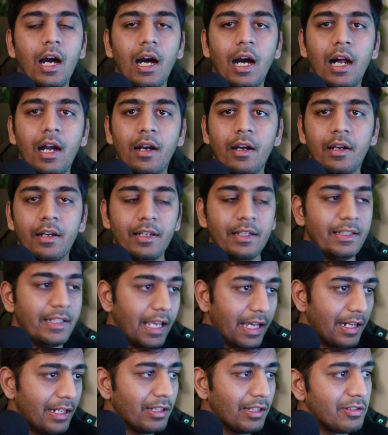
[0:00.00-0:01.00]
are
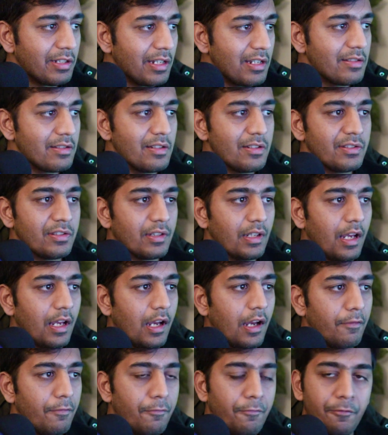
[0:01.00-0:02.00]
getting the changes
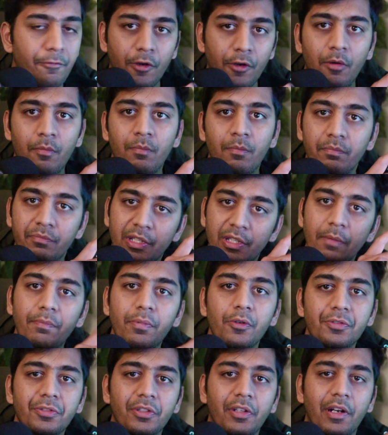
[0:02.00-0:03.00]
from the
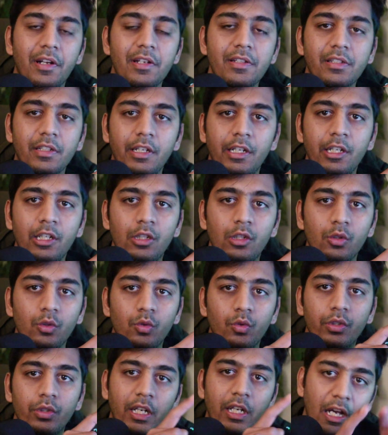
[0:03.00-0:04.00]
Postgres
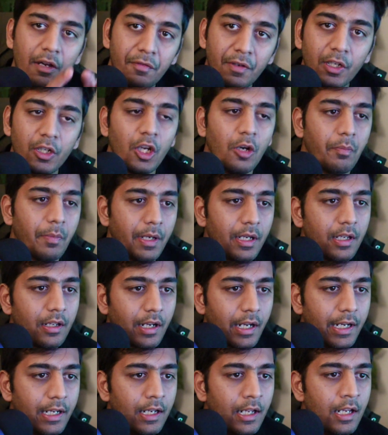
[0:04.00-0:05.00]
into the Kafka topic,
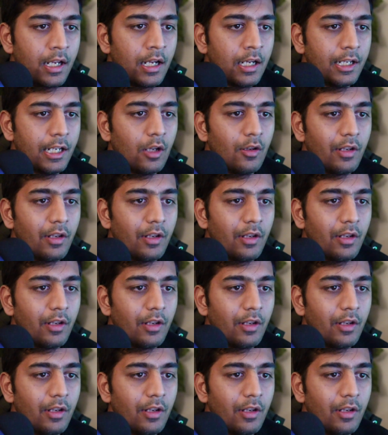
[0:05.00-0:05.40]
right? Now